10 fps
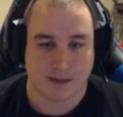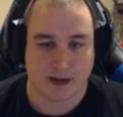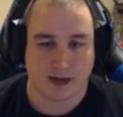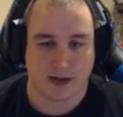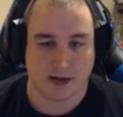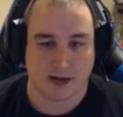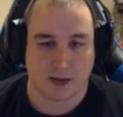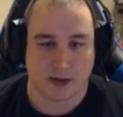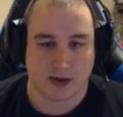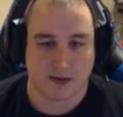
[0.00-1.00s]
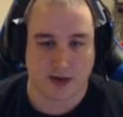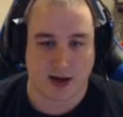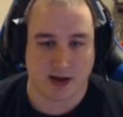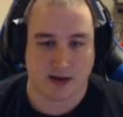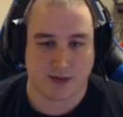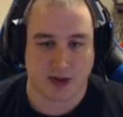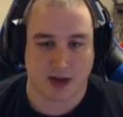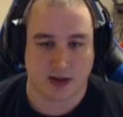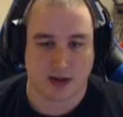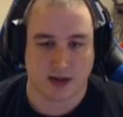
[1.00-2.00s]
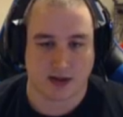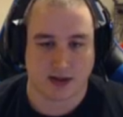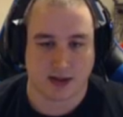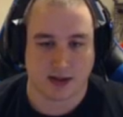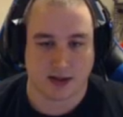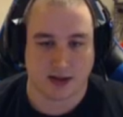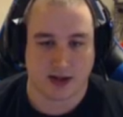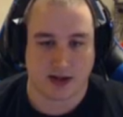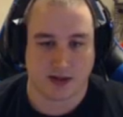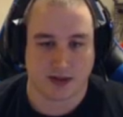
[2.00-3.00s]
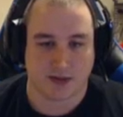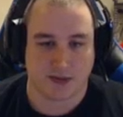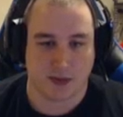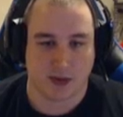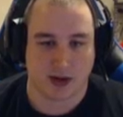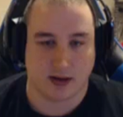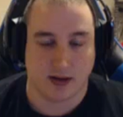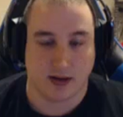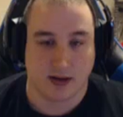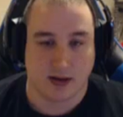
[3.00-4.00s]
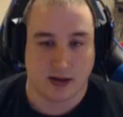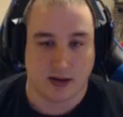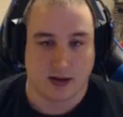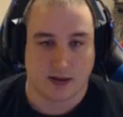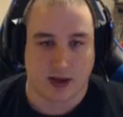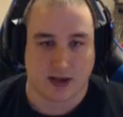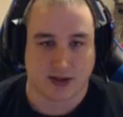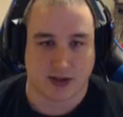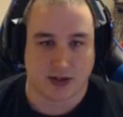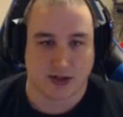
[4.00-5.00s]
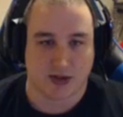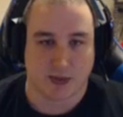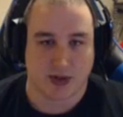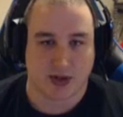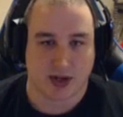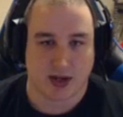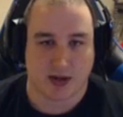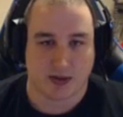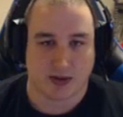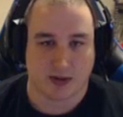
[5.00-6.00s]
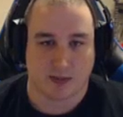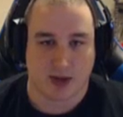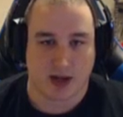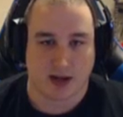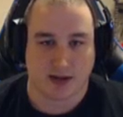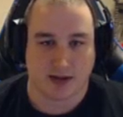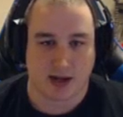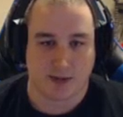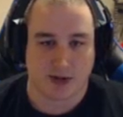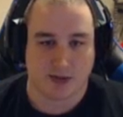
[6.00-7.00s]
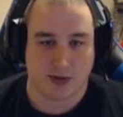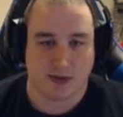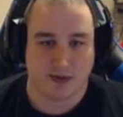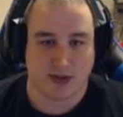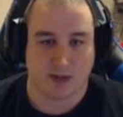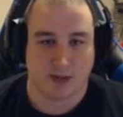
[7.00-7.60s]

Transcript: healing aura 5, and healing lighthouse 4. Okay, so you're switching out your main damage moves and